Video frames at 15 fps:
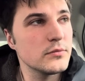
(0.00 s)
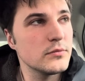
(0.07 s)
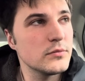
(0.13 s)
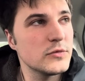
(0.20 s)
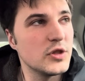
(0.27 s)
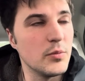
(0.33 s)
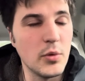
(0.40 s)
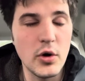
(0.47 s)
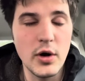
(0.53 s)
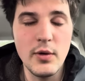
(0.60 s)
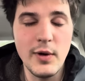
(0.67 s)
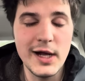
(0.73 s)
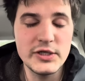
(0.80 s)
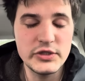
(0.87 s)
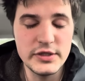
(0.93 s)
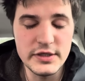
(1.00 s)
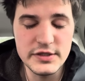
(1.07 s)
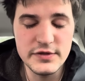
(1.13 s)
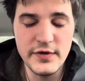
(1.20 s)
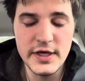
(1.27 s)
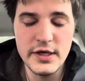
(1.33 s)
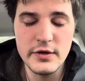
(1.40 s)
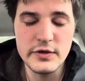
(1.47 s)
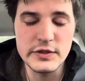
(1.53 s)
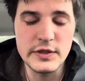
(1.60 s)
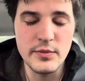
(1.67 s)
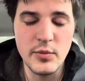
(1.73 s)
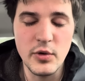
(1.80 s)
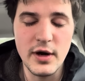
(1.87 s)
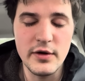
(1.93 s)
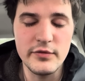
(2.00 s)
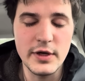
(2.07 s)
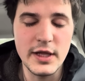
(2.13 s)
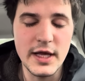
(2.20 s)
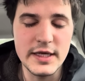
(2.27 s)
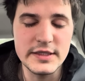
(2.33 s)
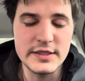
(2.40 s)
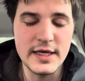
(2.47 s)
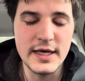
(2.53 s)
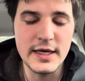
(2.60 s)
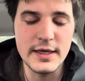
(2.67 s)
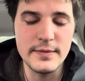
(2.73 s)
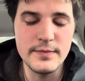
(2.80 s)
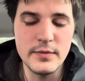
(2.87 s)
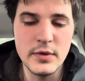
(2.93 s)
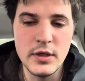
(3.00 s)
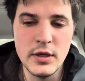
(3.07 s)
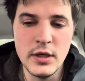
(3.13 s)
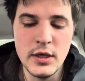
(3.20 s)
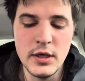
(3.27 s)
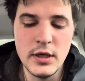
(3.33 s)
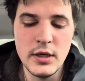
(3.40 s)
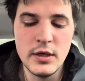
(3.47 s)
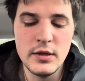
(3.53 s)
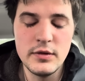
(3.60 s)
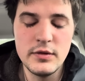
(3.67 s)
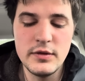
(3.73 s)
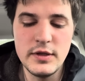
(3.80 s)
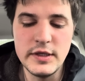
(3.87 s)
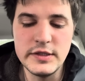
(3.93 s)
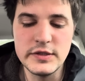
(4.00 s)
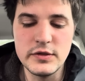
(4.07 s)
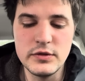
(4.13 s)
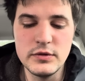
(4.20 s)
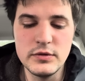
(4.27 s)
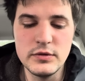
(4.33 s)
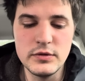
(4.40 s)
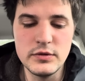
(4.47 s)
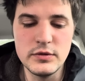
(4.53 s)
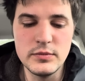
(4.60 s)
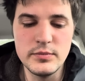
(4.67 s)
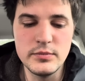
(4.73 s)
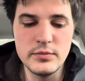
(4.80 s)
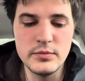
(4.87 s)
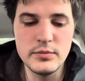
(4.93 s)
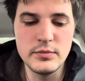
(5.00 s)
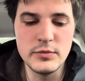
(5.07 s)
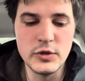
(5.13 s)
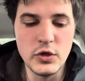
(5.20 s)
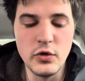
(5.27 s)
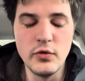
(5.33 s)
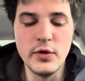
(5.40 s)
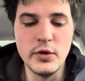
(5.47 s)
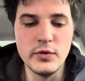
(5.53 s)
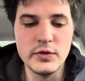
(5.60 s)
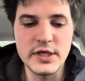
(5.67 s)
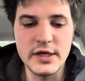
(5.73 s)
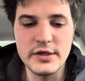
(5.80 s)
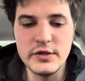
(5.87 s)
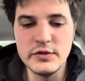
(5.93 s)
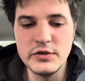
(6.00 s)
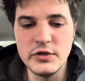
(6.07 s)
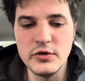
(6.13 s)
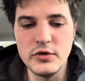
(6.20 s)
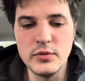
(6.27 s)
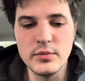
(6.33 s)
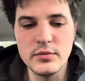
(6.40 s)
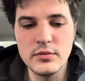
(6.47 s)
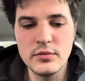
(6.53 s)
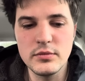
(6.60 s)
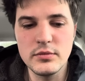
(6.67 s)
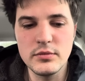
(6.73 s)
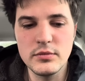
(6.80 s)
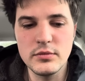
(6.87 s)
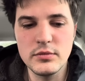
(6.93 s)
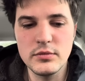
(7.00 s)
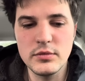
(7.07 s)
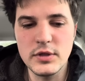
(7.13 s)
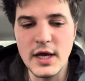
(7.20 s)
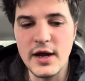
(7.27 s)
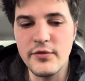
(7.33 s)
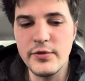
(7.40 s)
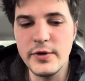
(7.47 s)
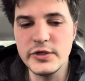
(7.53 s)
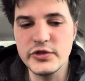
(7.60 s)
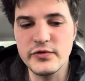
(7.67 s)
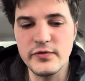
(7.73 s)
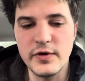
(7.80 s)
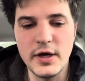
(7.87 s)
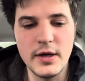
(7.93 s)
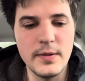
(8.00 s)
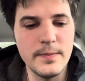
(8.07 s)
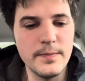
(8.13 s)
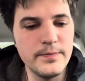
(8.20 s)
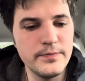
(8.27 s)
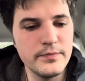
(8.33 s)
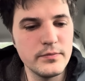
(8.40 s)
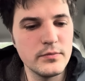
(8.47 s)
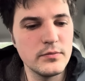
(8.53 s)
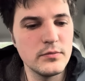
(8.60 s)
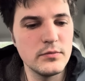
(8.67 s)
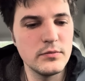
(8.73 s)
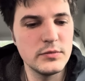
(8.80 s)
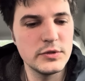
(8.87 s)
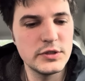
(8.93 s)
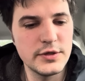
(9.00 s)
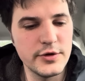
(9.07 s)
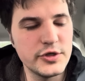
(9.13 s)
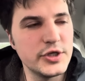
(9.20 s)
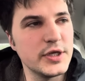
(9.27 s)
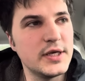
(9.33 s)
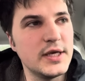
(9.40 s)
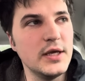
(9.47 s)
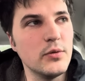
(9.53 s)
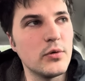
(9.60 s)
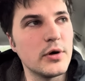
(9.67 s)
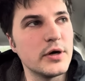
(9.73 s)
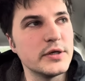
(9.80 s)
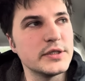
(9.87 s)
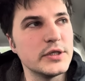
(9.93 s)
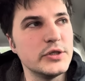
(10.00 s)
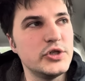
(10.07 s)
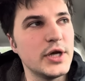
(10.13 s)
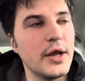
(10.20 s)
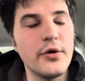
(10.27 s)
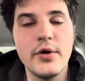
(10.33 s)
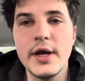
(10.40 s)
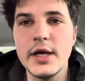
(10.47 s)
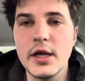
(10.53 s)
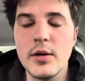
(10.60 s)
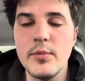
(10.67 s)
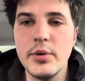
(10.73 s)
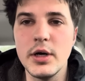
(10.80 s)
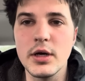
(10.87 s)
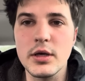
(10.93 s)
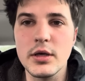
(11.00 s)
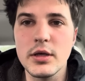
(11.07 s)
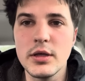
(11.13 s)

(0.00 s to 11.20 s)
the more I watch these videos, the more I realize that these gurus on YouTube got rich from searching keywords and generating a book.